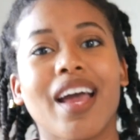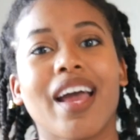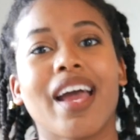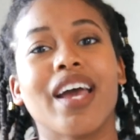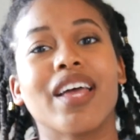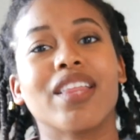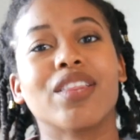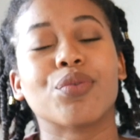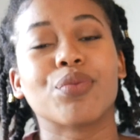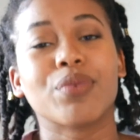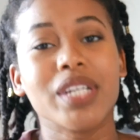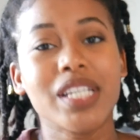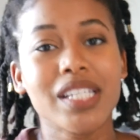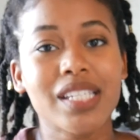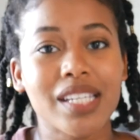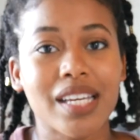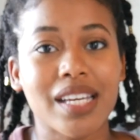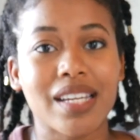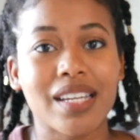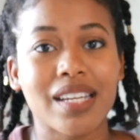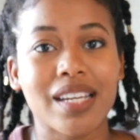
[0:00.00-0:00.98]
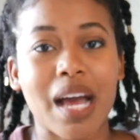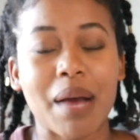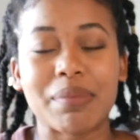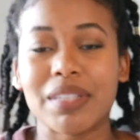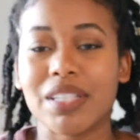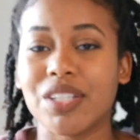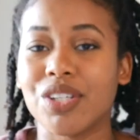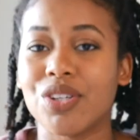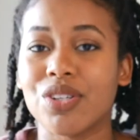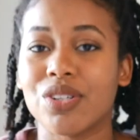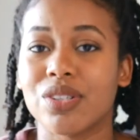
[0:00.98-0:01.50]
And the reason I'm
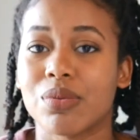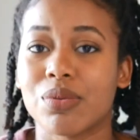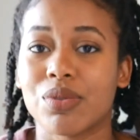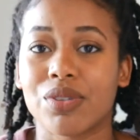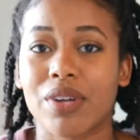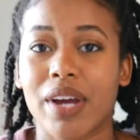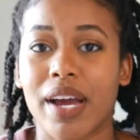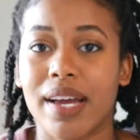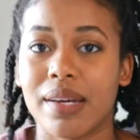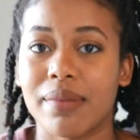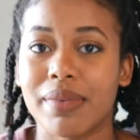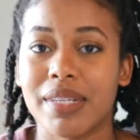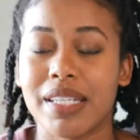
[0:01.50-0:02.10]
telling you to subscribe